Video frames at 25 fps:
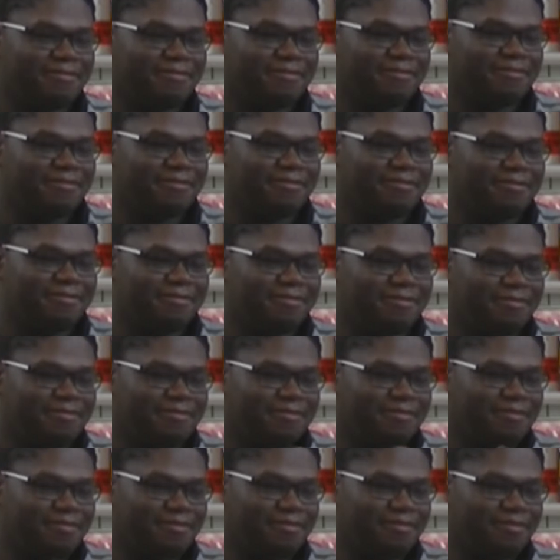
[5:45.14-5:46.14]

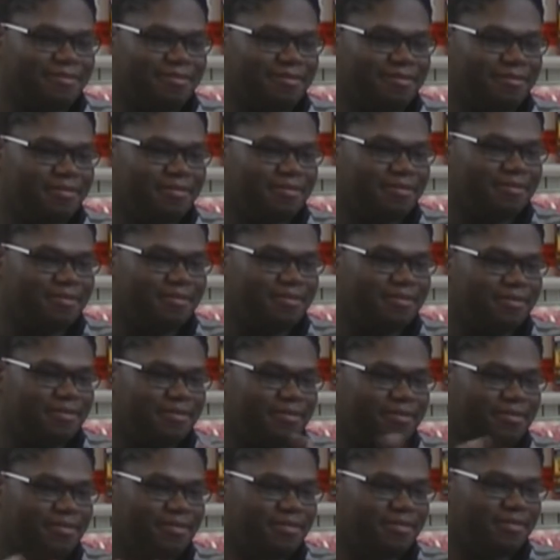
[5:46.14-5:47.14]

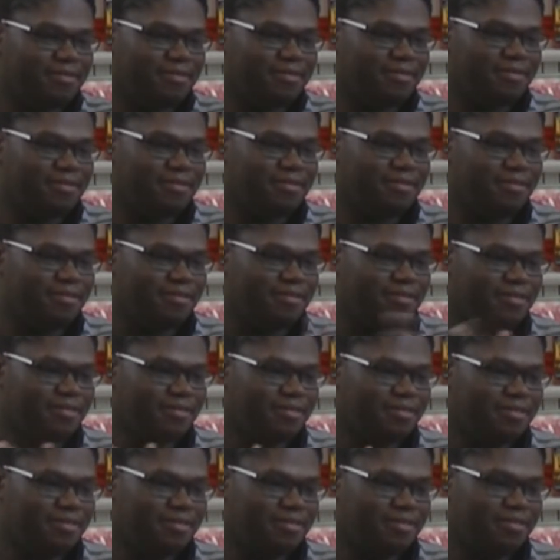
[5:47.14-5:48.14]

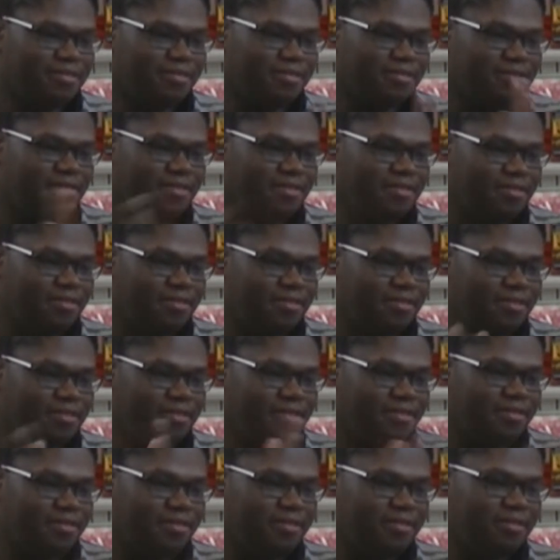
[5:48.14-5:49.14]

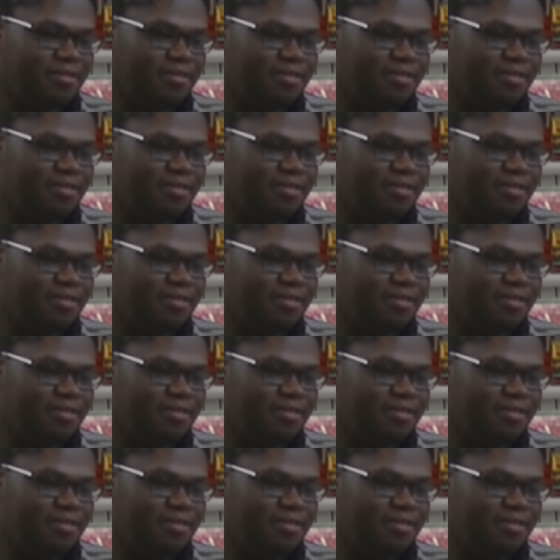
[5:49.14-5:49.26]
No words are spoken by the person on screen.